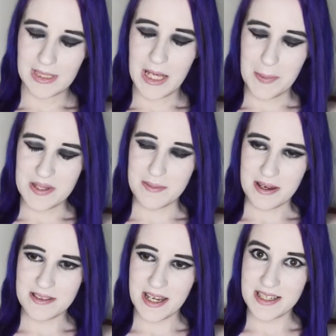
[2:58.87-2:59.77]
It was a
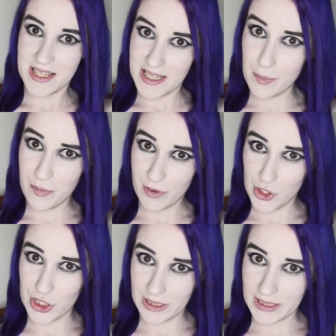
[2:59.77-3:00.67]
mess. I did get it
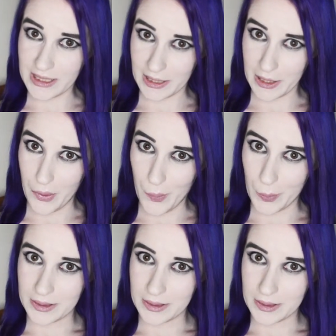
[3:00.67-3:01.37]
professionally done though.